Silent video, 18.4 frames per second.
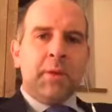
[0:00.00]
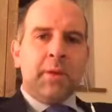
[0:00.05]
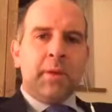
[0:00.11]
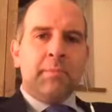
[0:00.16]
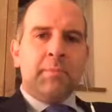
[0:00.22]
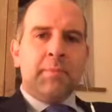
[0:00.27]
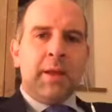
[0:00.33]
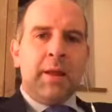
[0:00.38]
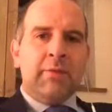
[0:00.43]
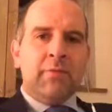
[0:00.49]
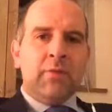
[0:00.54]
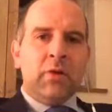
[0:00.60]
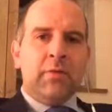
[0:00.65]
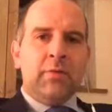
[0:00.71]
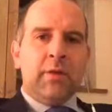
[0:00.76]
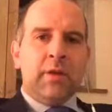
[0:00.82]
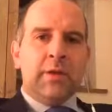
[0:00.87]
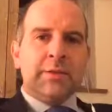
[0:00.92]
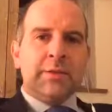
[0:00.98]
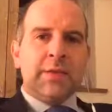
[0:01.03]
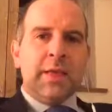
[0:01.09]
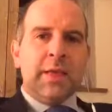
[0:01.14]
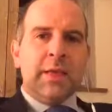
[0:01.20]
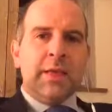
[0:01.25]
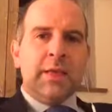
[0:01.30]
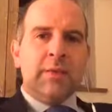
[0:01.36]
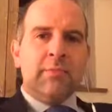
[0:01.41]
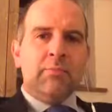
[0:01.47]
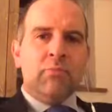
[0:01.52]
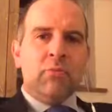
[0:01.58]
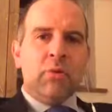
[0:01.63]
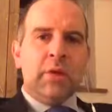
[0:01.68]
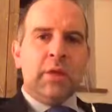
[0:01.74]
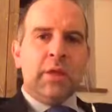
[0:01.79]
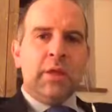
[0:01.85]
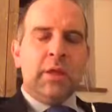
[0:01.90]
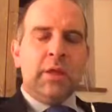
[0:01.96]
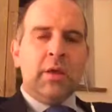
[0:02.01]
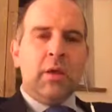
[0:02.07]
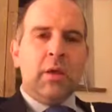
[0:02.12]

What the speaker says: for an overnight stay, bring